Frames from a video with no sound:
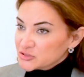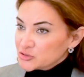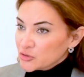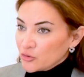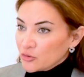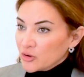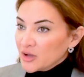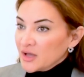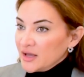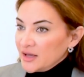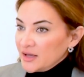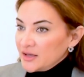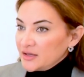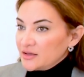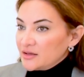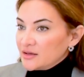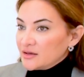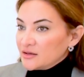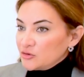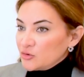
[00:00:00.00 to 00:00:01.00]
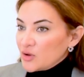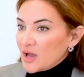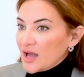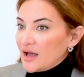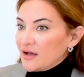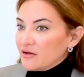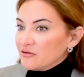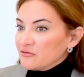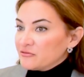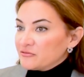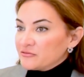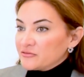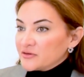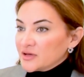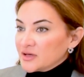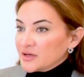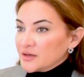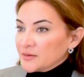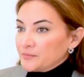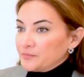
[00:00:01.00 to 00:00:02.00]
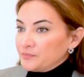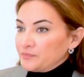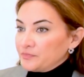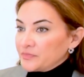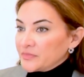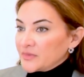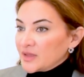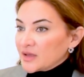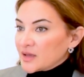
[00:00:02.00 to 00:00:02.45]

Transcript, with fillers: So uh, you have um,